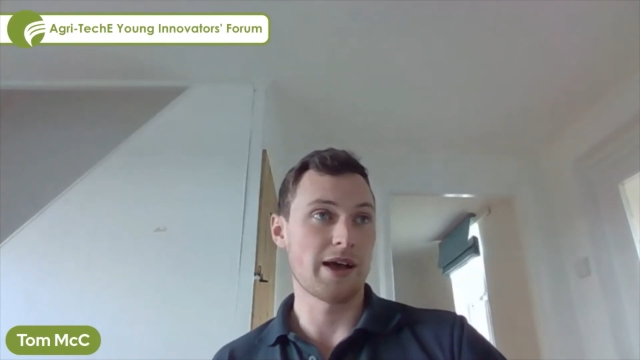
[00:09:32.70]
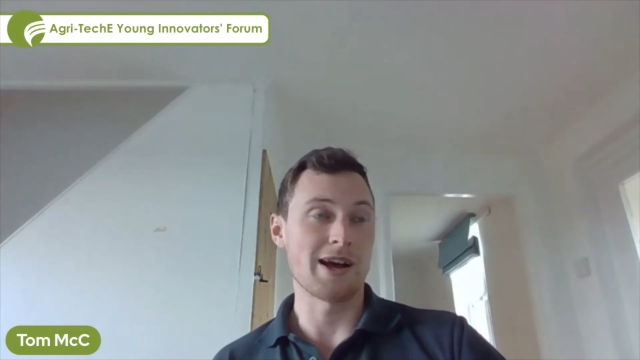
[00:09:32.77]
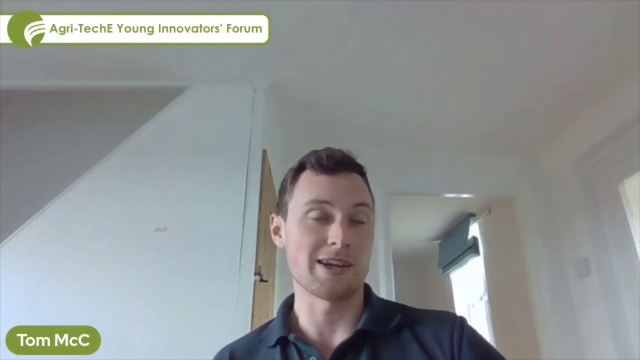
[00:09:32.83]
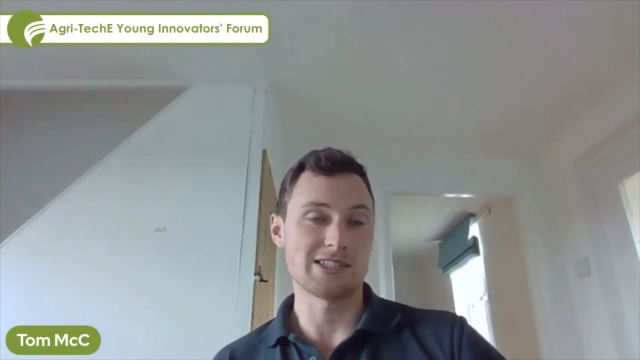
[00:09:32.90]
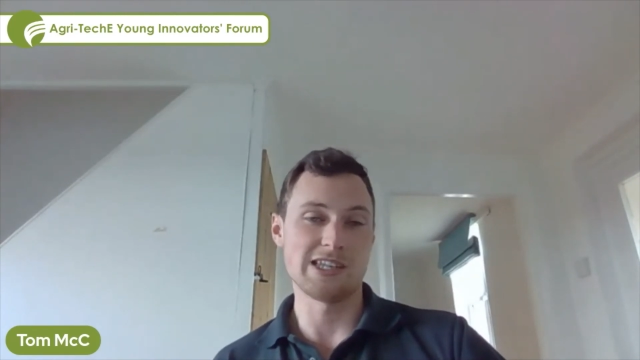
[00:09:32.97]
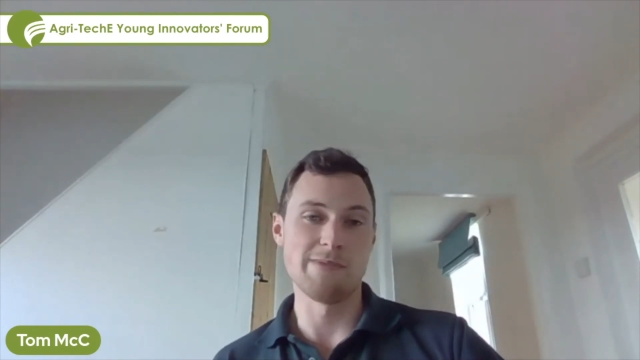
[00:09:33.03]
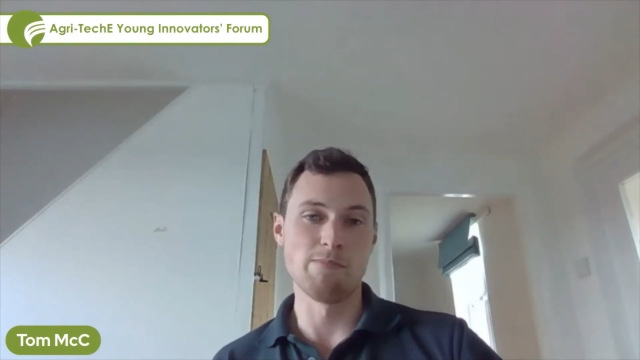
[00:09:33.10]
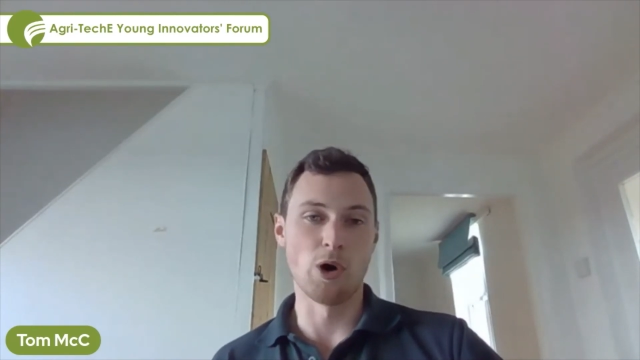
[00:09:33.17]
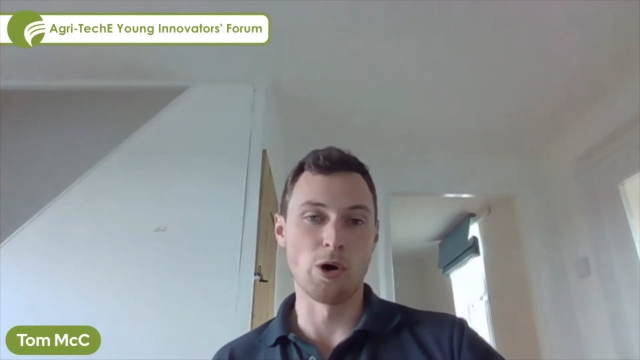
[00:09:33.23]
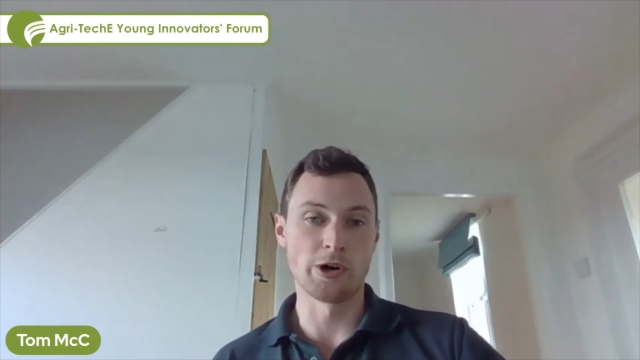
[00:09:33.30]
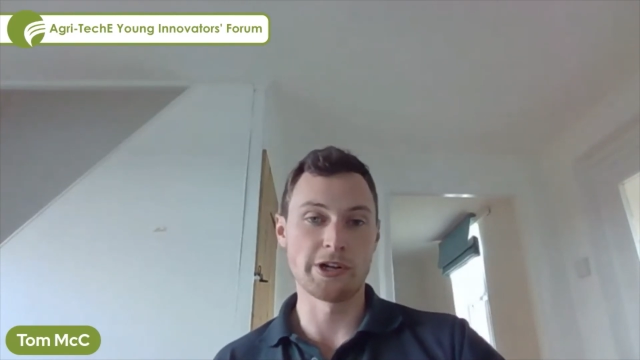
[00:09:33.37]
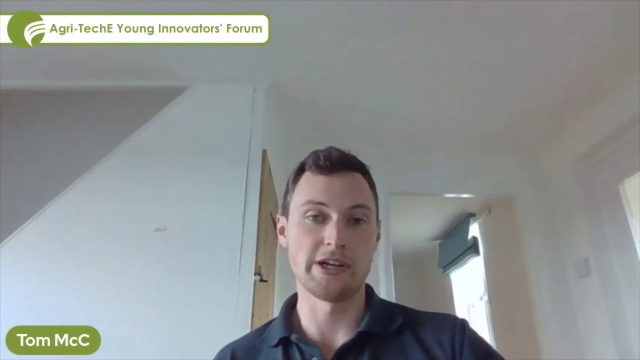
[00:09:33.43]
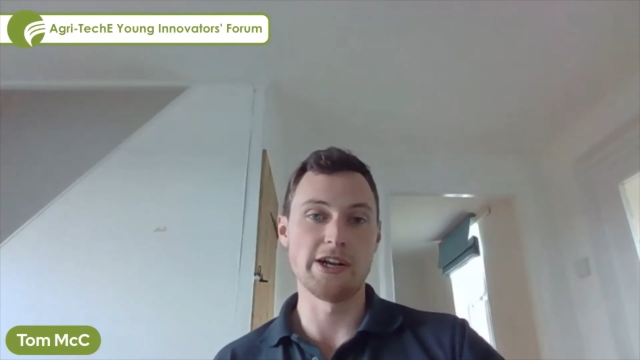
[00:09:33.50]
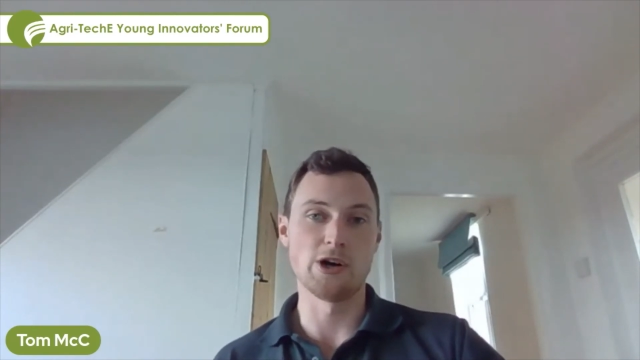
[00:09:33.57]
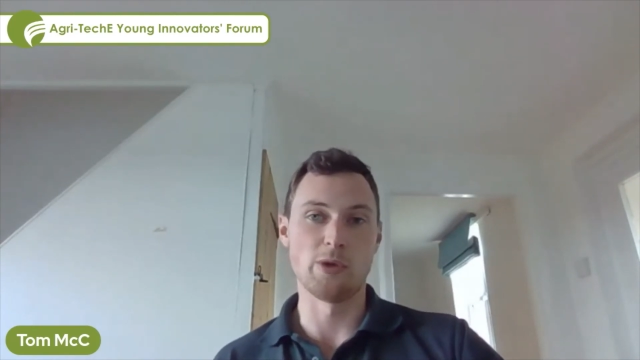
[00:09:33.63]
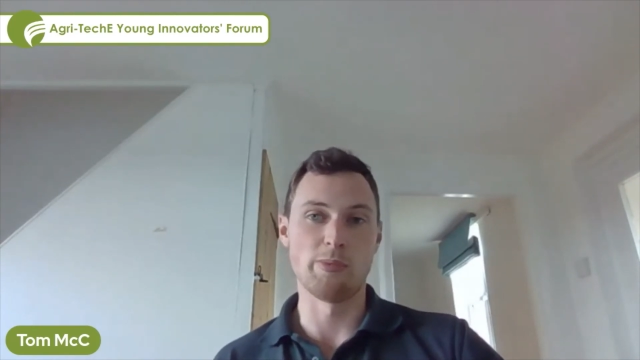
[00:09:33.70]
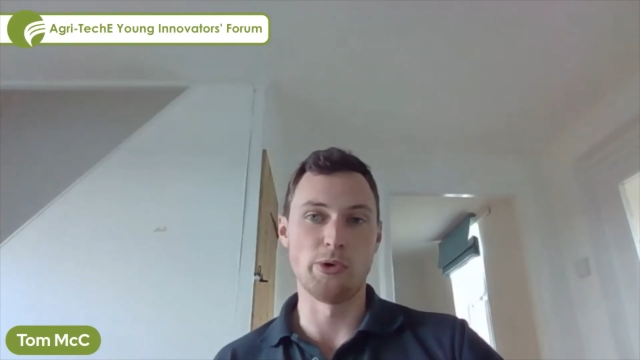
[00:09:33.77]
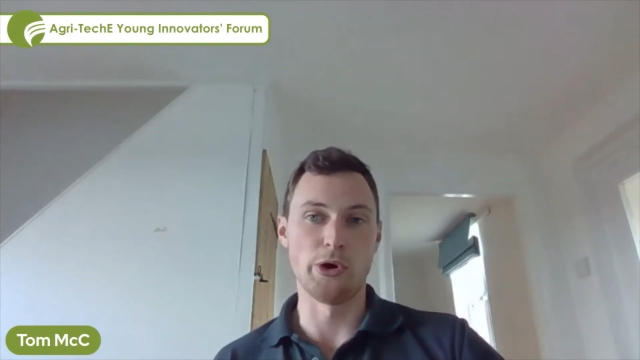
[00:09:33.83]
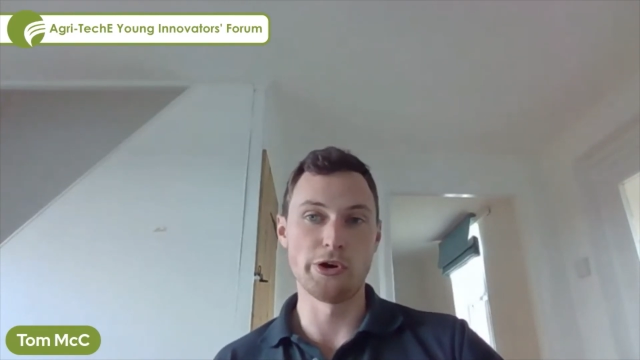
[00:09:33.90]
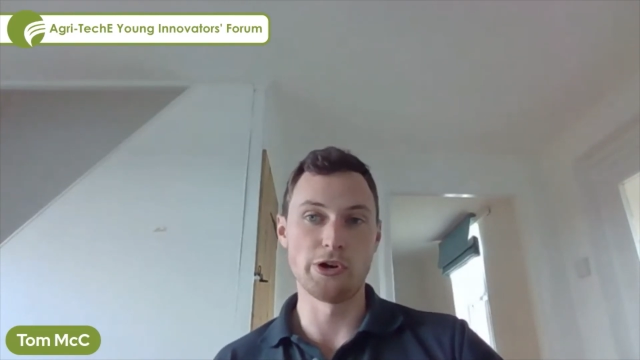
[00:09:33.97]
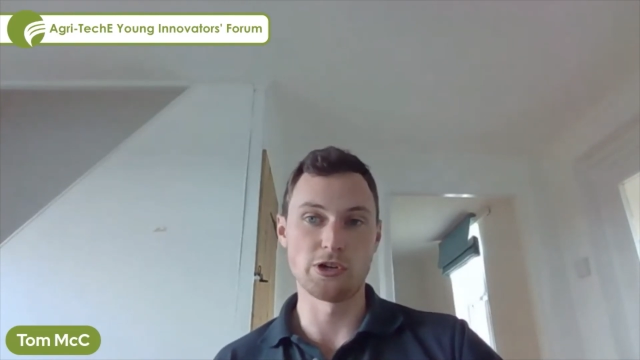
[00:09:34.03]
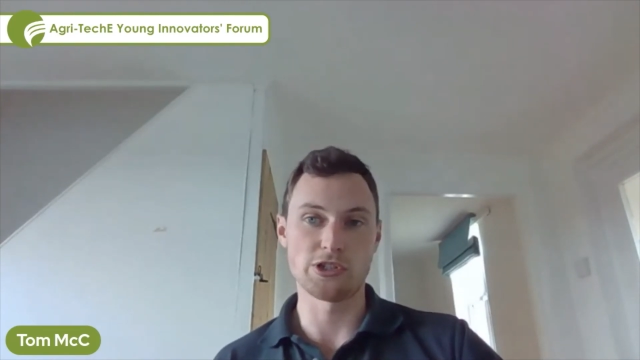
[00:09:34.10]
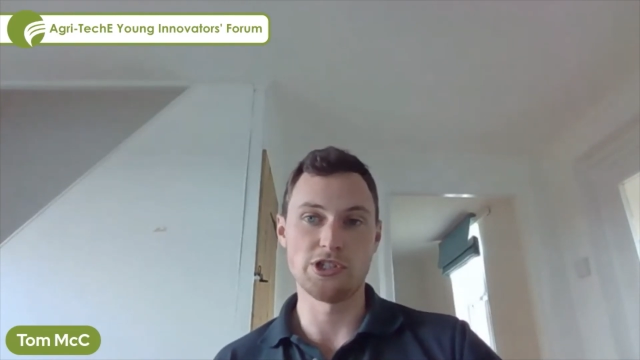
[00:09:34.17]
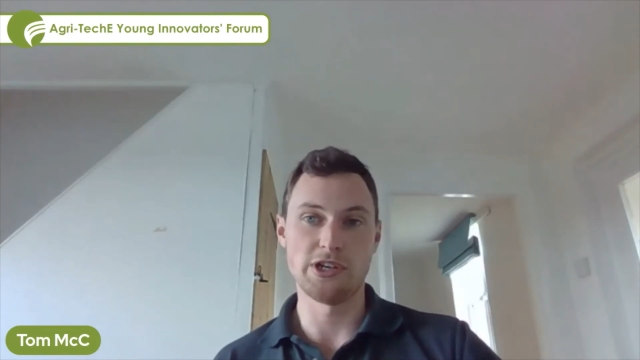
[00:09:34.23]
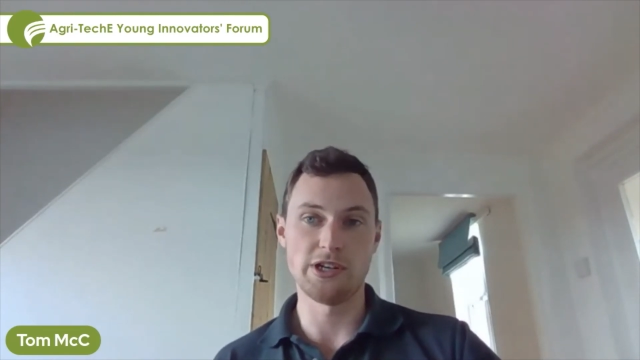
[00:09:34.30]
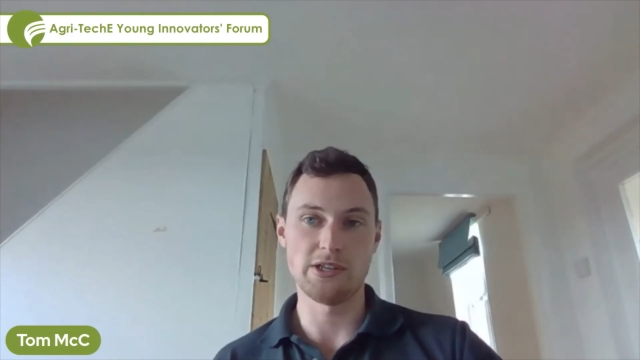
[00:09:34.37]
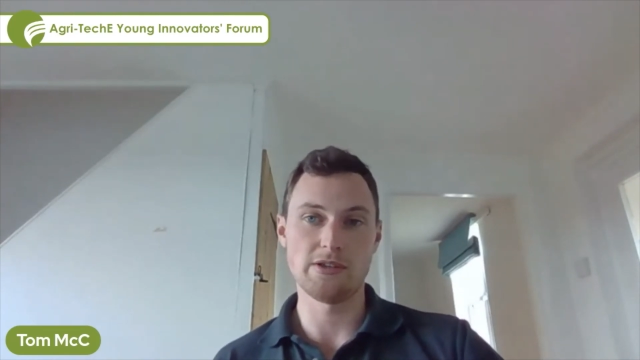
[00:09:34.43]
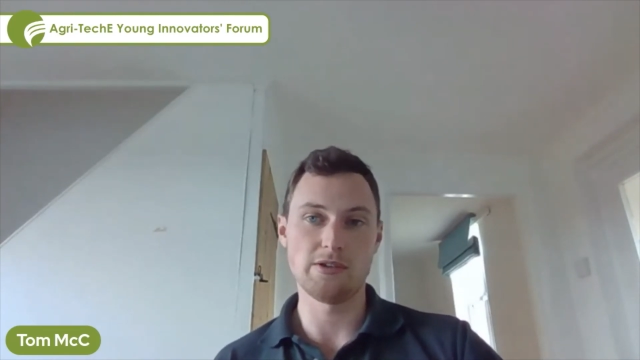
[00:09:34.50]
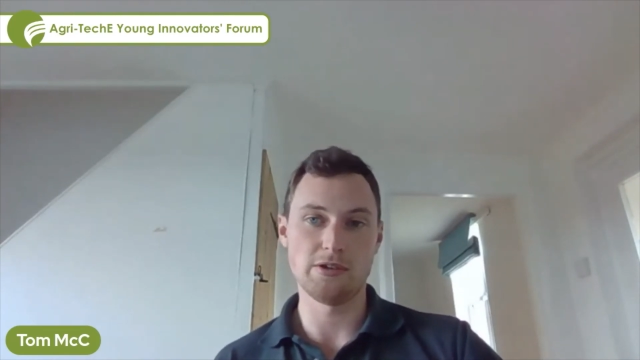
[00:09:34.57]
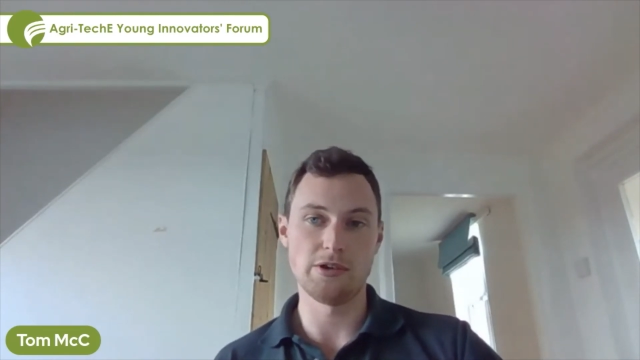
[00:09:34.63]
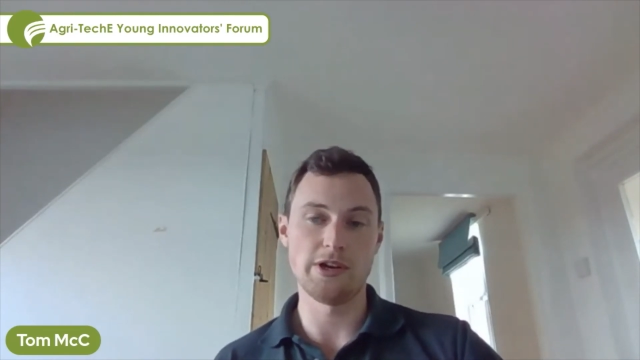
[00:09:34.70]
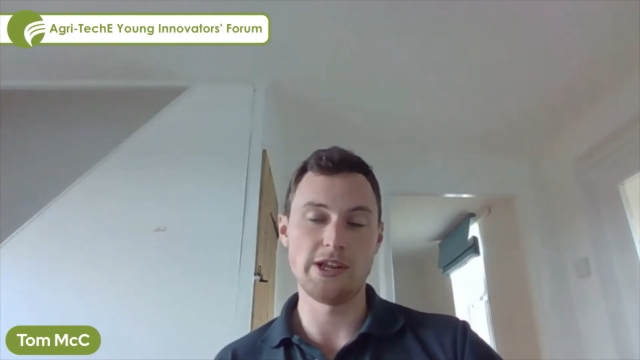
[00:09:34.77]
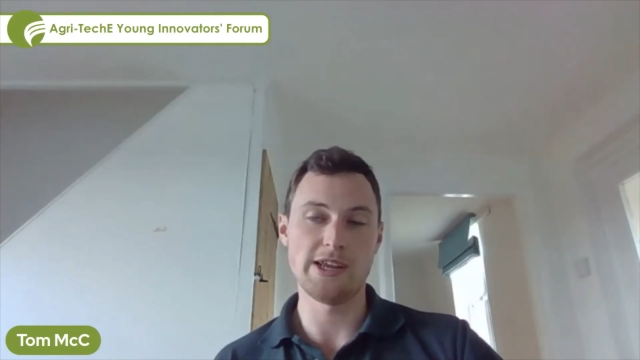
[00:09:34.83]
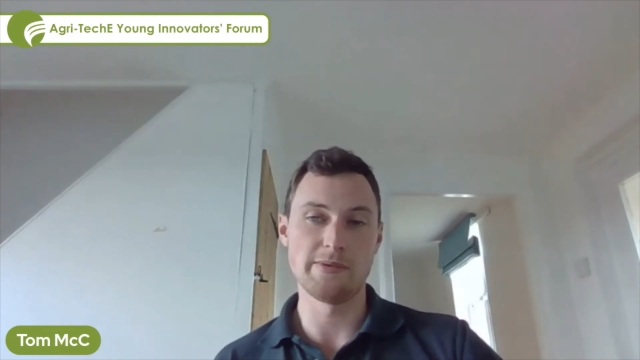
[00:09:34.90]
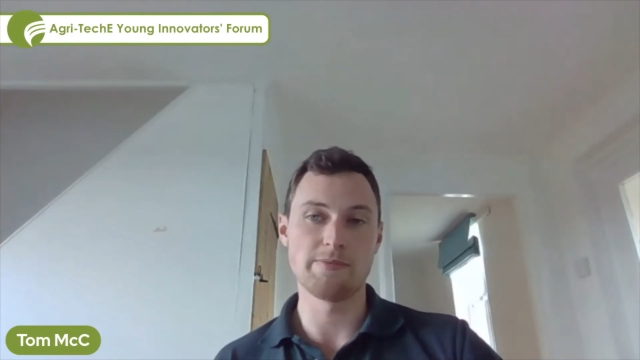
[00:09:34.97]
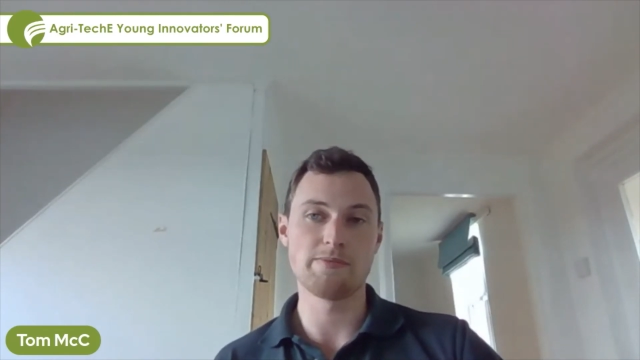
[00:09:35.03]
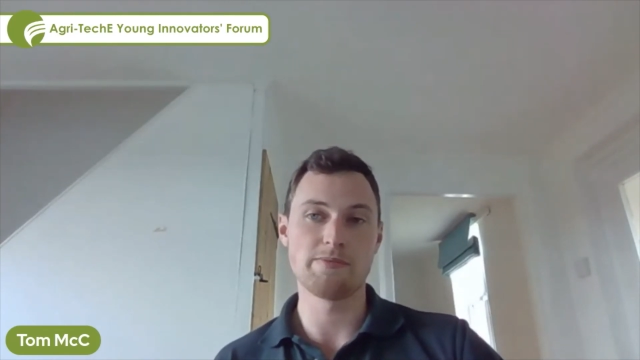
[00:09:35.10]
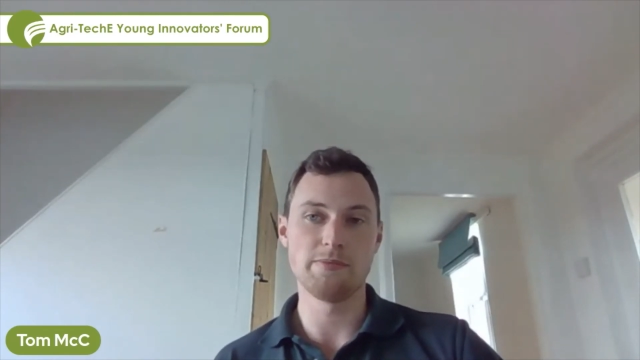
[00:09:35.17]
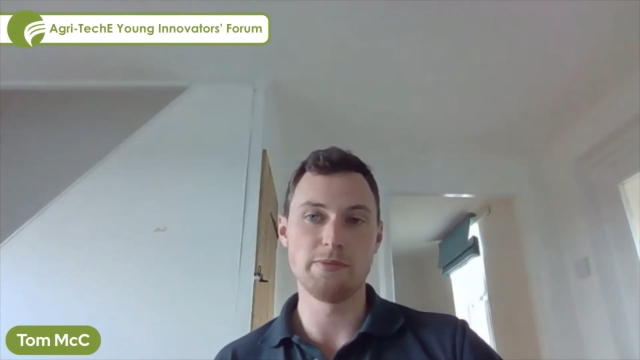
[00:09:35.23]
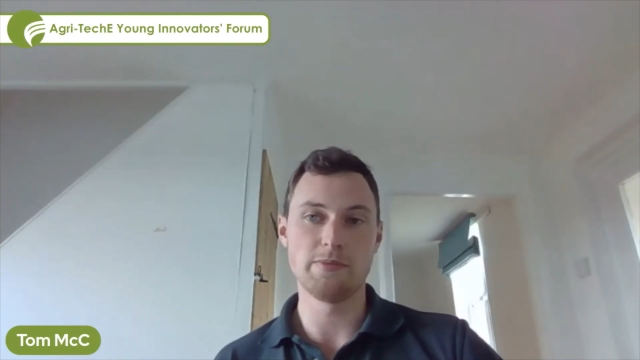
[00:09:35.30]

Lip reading: actually marketing our products, you need